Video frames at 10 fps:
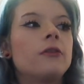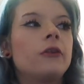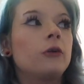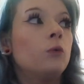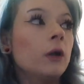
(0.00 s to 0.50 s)

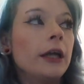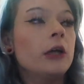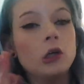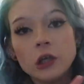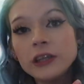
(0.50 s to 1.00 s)
the one I
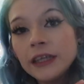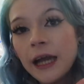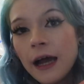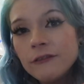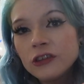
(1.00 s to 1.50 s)
currently
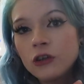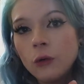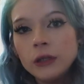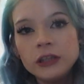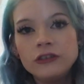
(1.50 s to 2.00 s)
have is
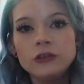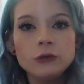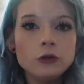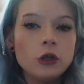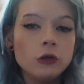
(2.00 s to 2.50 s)
going
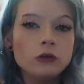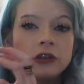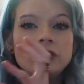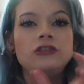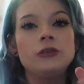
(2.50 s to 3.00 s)
to go to
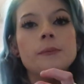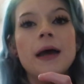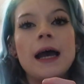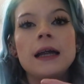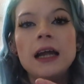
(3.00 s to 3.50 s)
the gym
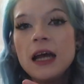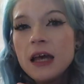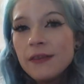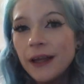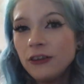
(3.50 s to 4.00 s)
bag
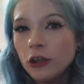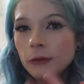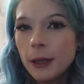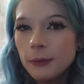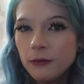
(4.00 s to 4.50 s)
that I talked
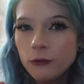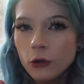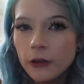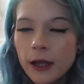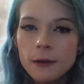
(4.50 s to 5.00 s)
about
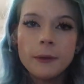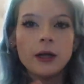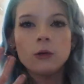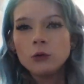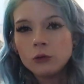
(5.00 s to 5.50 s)
before, that
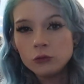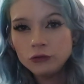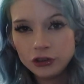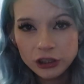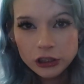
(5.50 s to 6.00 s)
my old
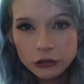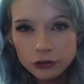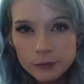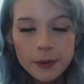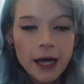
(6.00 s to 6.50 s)
OG
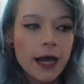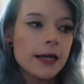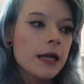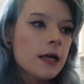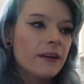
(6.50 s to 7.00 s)
gym bag
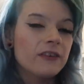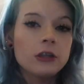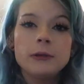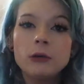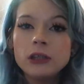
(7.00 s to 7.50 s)
that's
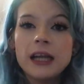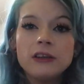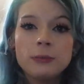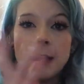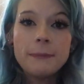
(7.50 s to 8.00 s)
going to be going now
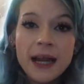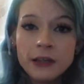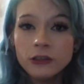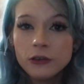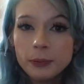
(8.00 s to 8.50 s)
to my
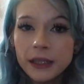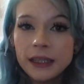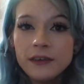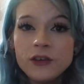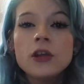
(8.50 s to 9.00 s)
parents'
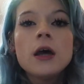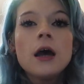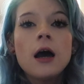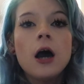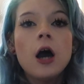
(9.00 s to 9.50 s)
place.
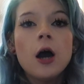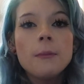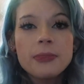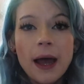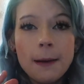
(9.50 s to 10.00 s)

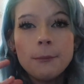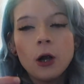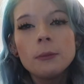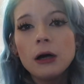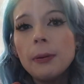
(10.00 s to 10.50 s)
That
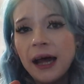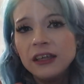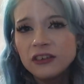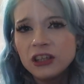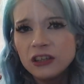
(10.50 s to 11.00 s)
barbell
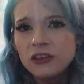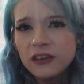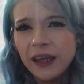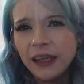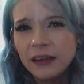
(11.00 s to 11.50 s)
pad is going to
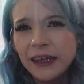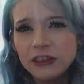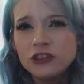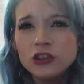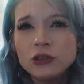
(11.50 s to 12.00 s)
stay in there
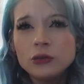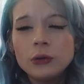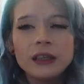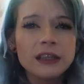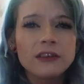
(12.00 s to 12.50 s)
too,
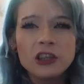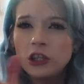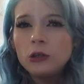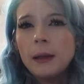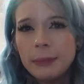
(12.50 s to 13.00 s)
and it's going
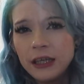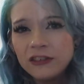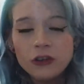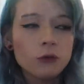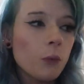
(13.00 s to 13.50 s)
to go to my
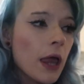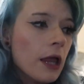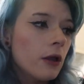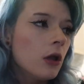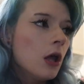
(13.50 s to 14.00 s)
parents as
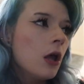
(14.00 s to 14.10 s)
well.